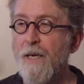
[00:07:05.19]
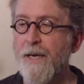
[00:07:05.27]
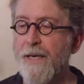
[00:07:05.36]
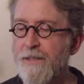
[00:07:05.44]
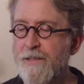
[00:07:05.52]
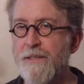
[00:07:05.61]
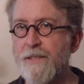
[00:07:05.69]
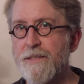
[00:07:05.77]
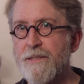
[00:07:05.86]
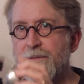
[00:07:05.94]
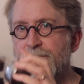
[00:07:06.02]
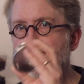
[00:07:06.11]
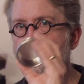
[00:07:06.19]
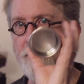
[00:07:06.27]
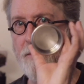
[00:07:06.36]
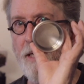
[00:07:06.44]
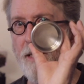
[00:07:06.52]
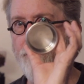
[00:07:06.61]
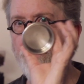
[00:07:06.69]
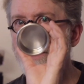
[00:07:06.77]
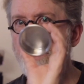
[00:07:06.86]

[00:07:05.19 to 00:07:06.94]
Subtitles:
And into this, I put